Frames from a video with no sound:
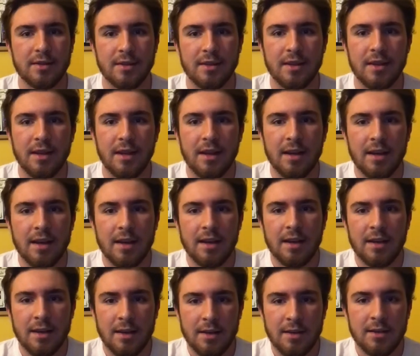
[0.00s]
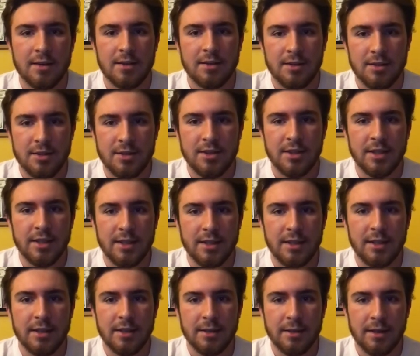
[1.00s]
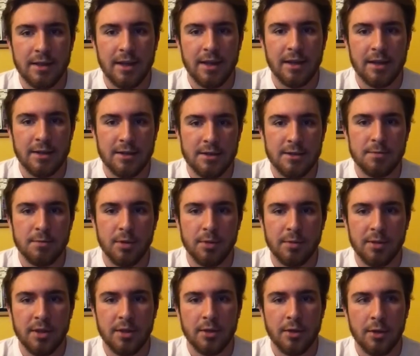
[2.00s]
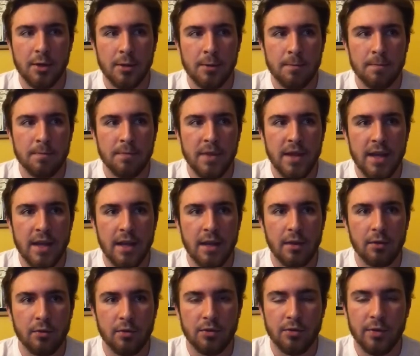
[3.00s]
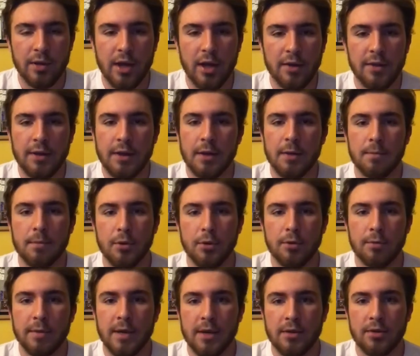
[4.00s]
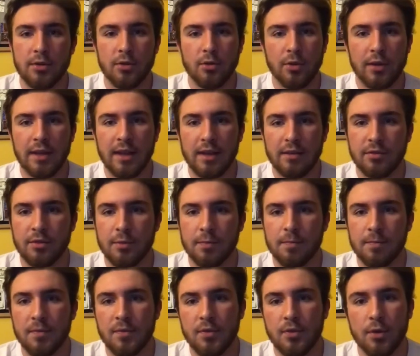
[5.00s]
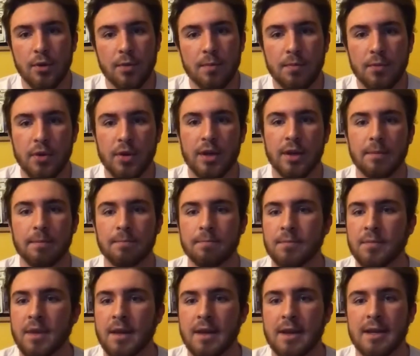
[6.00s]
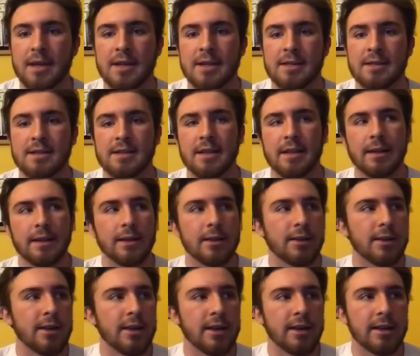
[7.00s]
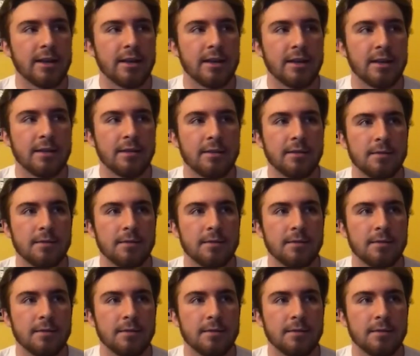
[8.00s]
and she kind of just put me in the car, and once we got there, booted me out the door and left. So there I am, standing there Hanging In.